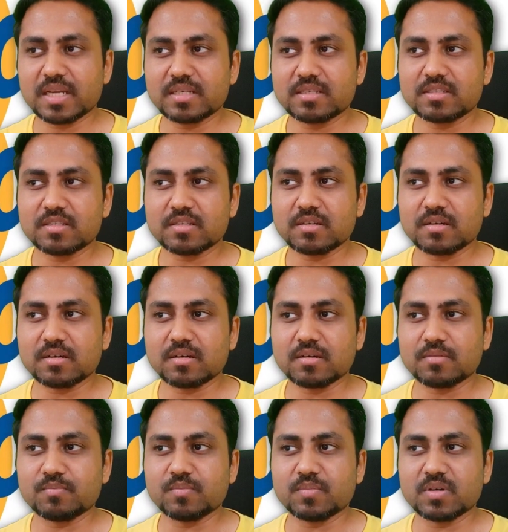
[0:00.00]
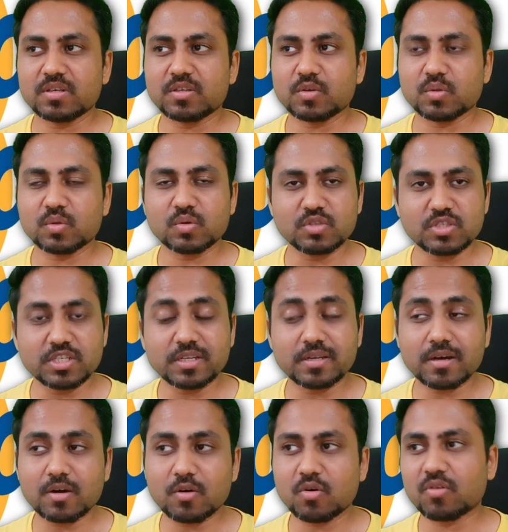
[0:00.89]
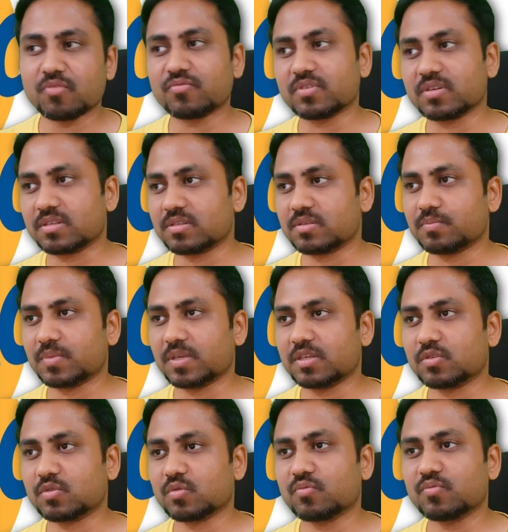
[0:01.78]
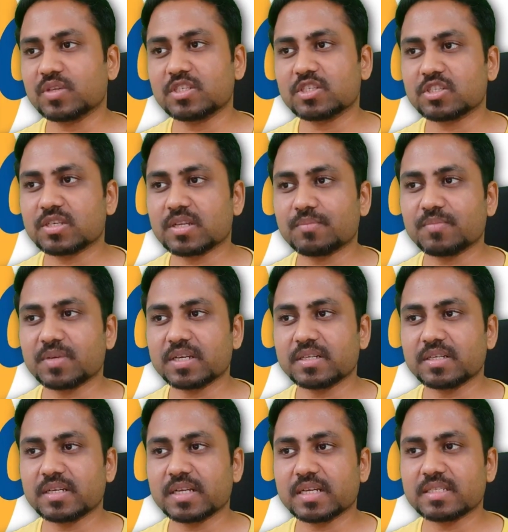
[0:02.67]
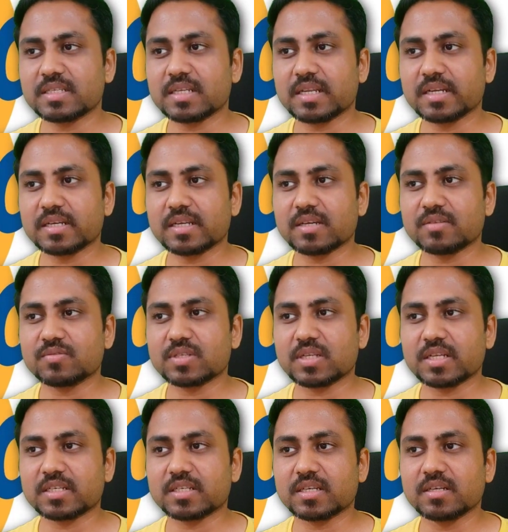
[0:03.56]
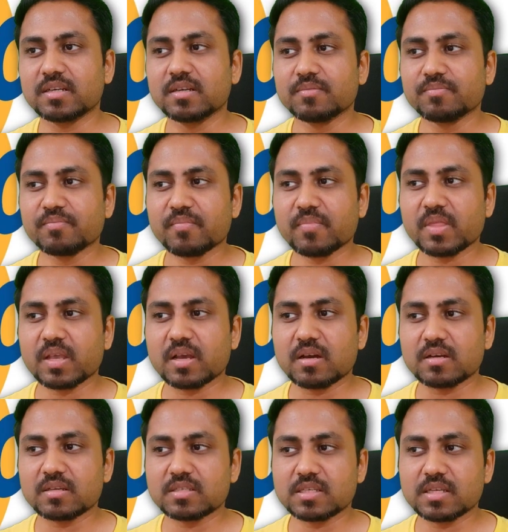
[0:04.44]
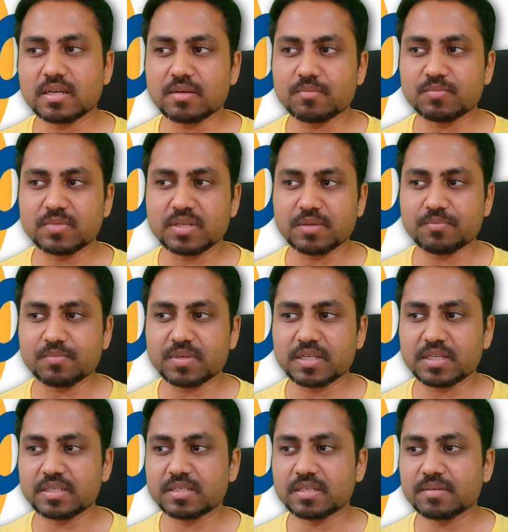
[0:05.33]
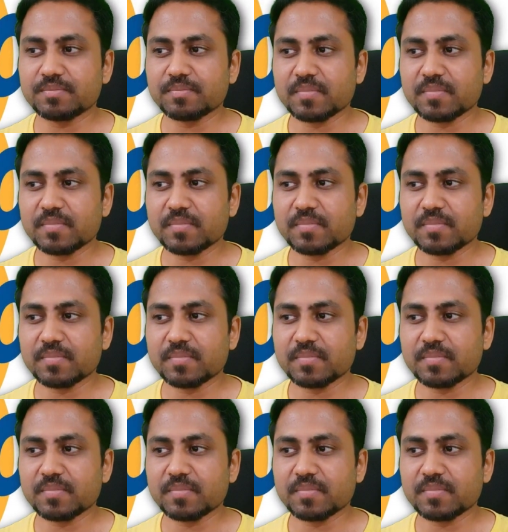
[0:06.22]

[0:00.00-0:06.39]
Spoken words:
Jira offers me. So which template did I select? I have selected Scrum template.